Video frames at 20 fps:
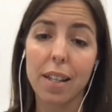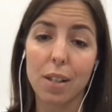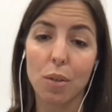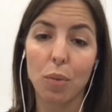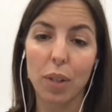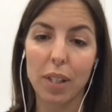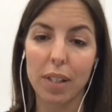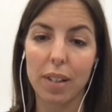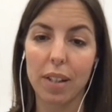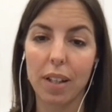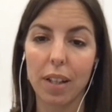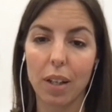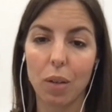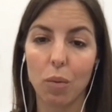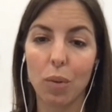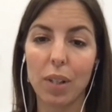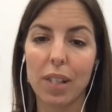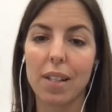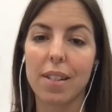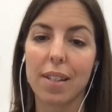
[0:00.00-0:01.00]
with
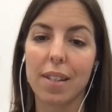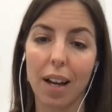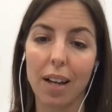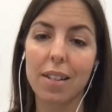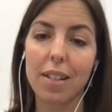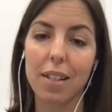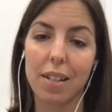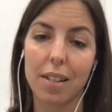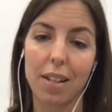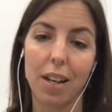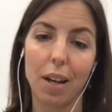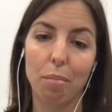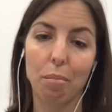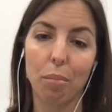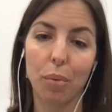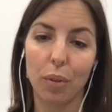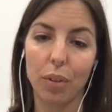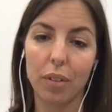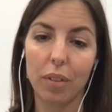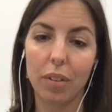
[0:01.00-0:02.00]
the
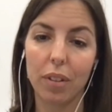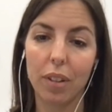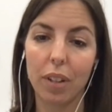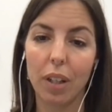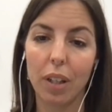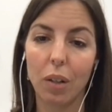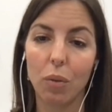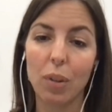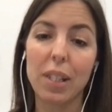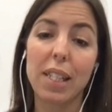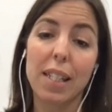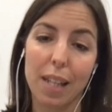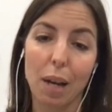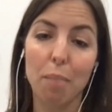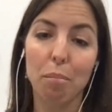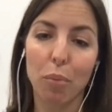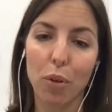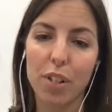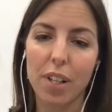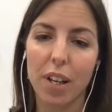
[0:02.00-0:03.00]

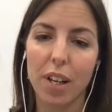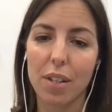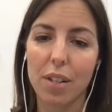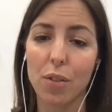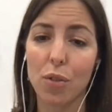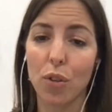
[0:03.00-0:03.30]
sample size,